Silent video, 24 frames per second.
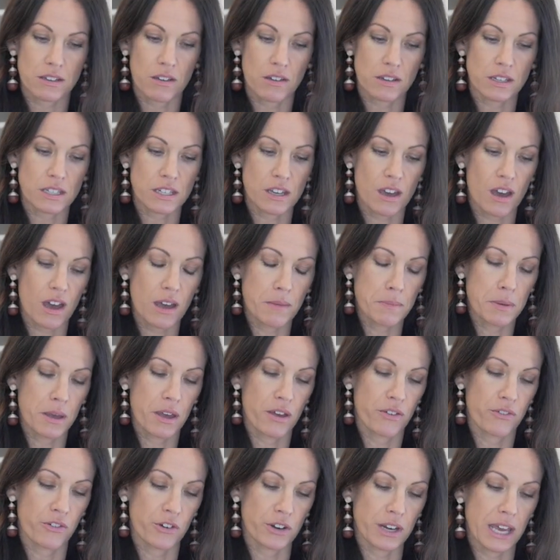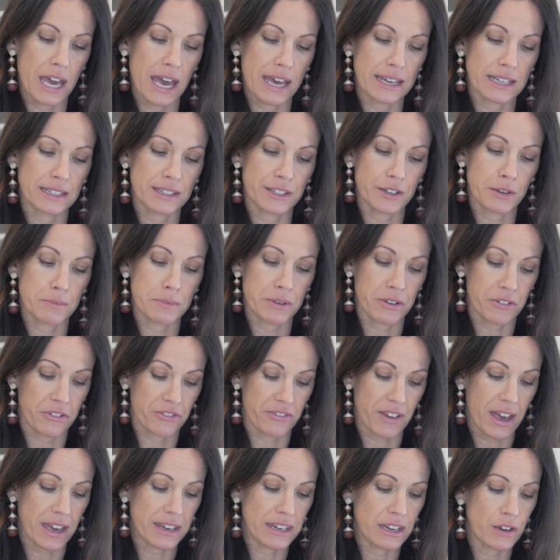on top for an added little bit of
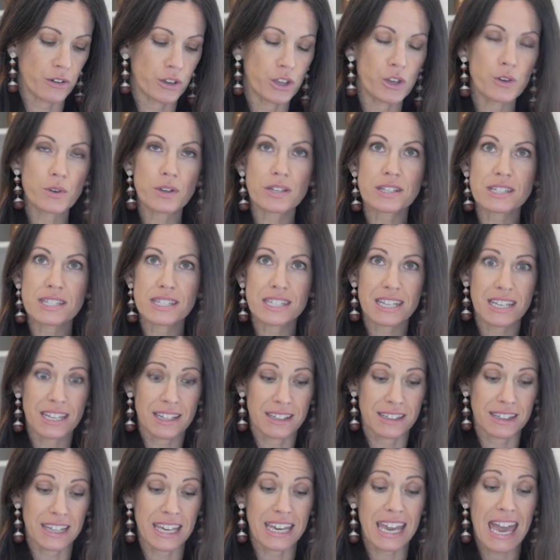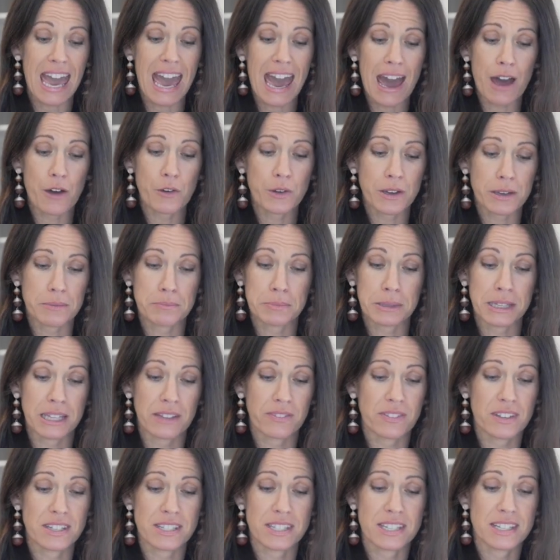fat. Now you can see like how
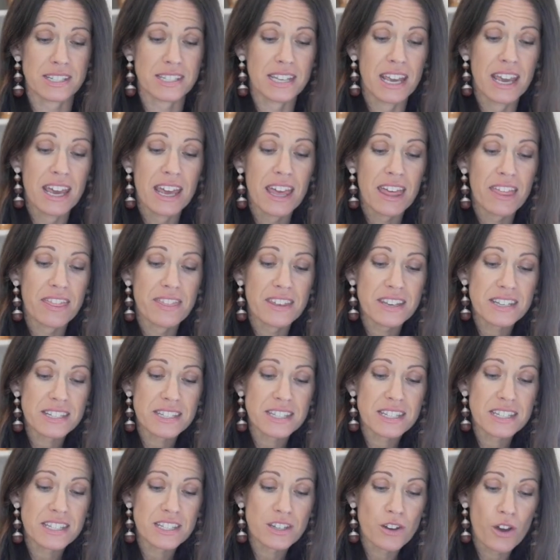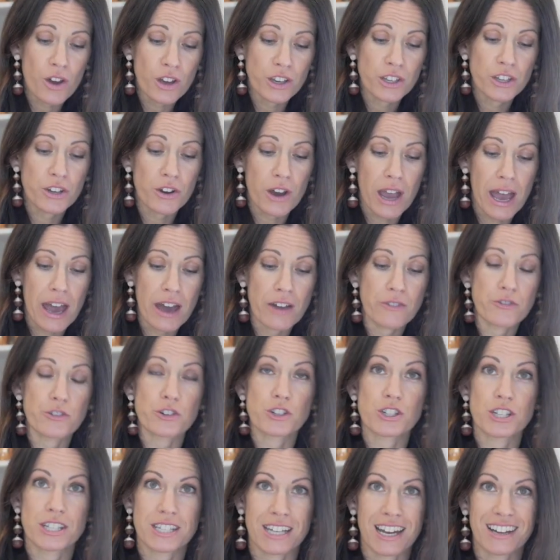complete this is. This is not your
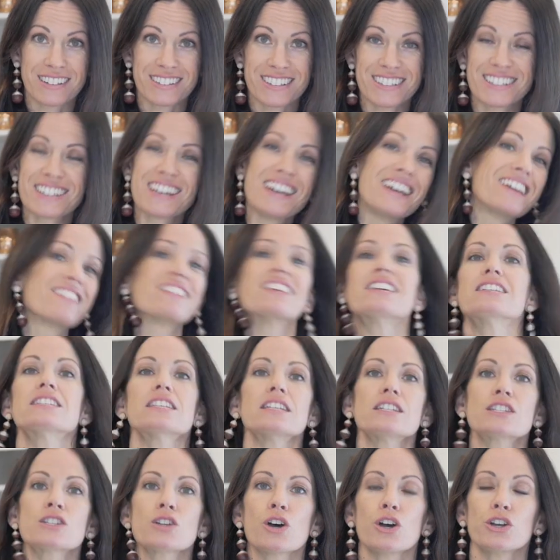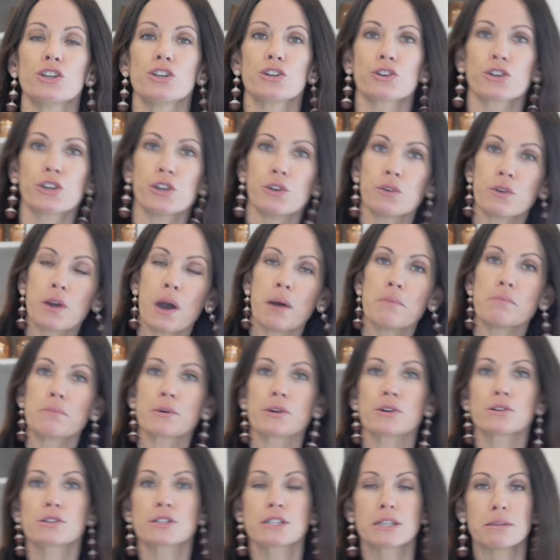average salad. This is not your
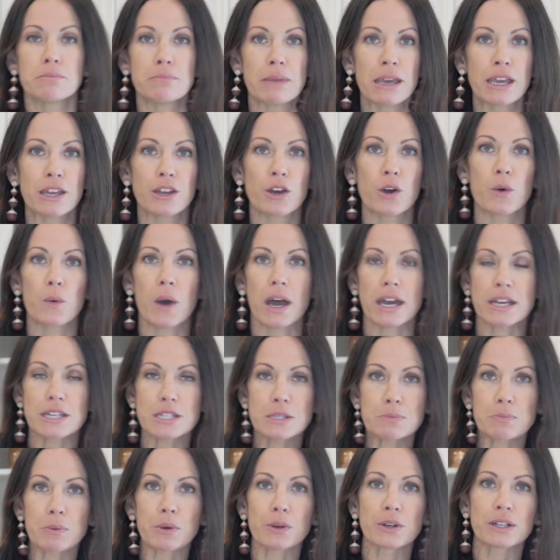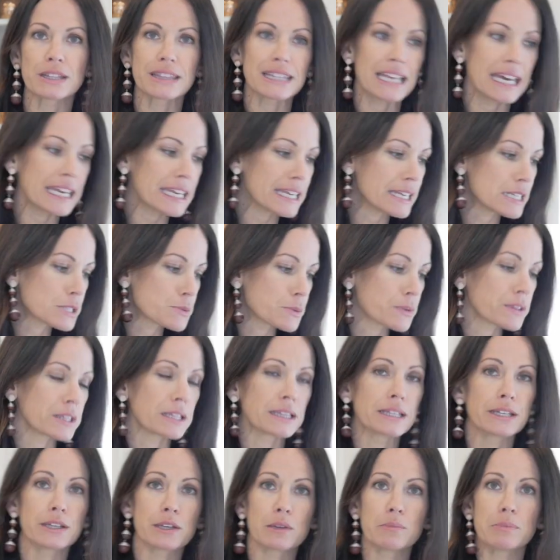cucumber, tomato, iceberg lettuce with
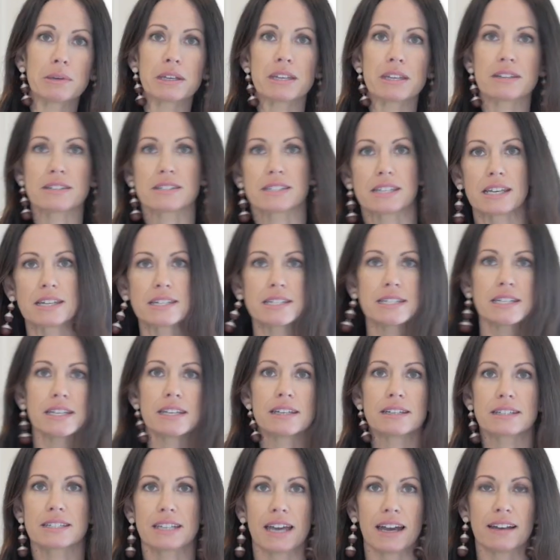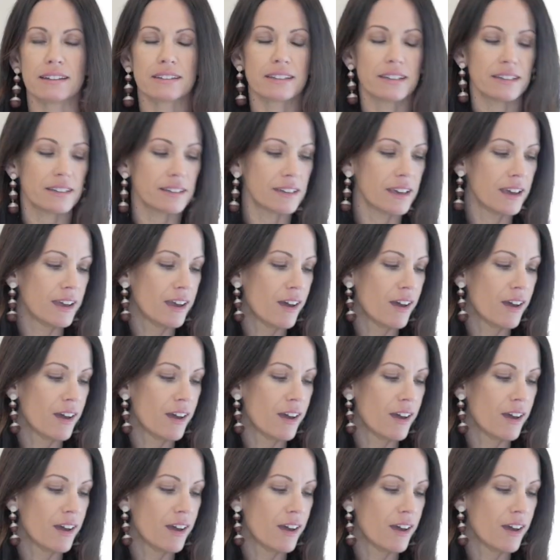a little bit of zesty Italian